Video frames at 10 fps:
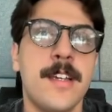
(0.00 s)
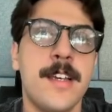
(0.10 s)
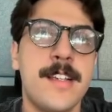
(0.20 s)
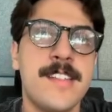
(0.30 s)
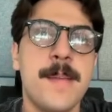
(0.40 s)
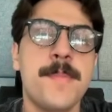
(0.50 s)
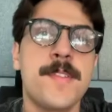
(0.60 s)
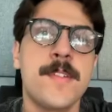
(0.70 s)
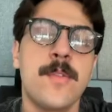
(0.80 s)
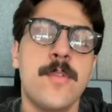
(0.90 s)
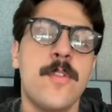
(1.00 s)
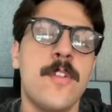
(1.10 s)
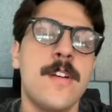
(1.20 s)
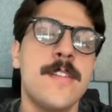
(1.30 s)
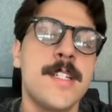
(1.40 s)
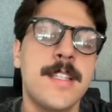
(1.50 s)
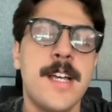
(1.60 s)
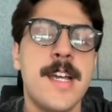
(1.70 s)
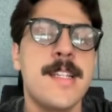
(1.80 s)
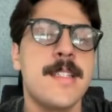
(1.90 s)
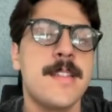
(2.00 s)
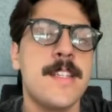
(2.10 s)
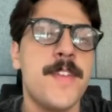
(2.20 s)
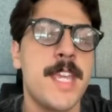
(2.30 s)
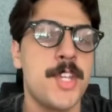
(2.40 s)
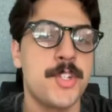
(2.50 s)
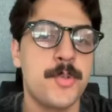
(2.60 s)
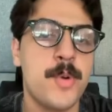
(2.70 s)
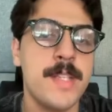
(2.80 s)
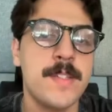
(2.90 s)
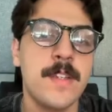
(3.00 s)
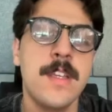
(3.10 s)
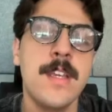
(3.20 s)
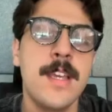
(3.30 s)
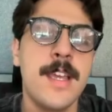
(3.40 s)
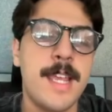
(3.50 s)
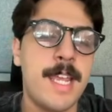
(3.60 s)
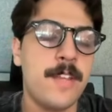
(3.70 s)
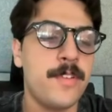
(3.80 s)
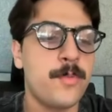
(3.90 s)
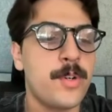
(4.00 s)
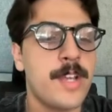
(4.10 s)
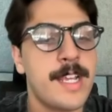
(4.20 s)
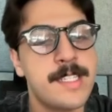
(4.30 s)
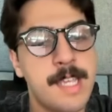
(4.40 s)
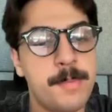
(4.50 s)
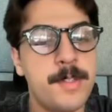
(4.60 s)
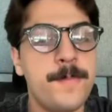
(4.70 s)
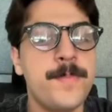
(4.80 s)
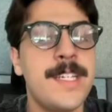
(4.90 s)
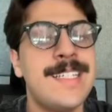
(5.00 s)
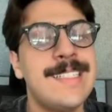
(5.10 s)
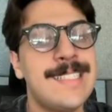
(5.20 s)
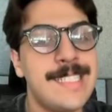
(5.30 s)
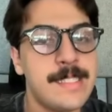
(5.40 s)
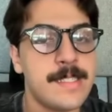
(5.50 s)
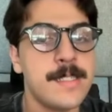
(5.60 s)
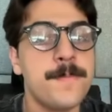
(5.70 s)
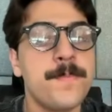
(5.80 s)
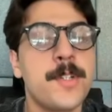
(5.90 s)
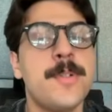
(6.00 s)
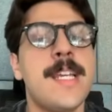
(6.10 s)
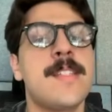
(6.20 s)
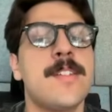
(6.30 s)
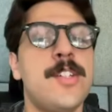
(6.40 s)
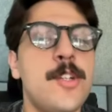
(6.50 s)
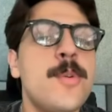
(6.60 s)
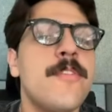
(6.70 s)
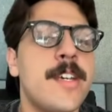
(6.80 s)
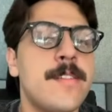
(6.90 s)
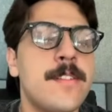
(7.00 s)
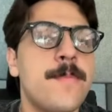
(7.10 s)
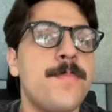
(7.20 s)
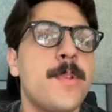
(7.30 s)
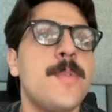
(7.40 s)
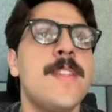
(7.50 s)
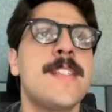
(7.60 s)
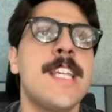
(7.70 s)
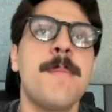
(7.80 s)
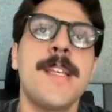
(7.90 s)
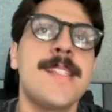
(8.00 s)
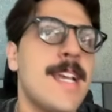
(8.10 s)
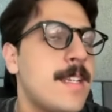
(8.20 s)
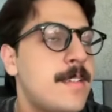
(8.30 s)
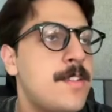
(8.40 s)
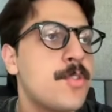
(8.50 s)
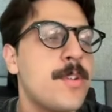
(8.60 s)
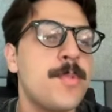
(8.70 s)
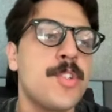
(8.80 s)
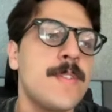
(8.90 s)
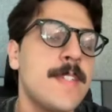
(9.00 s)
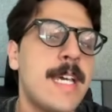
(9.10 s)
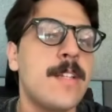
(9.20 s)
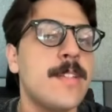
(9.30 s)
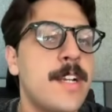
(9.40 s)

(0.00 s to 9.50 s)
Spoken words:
accepts or declines the vacation request. And if it were to accept, it deletes it, creates a new event with the same exact description, title, and